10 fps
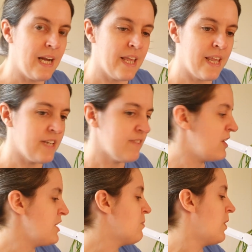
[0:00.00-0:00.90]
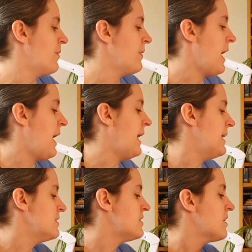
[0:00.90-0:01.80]
at the end of clue 1.
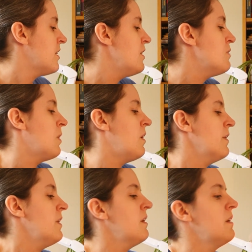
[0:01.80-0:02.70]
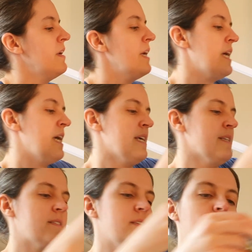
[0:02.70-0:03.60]
And clue 1
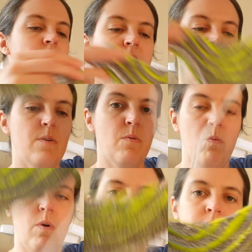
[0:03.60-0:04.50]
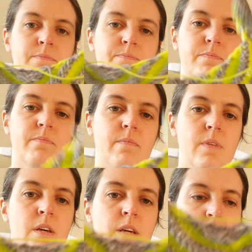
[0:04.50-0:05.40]
is, here's 1.
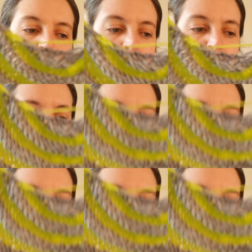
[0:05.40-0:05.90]
Okay.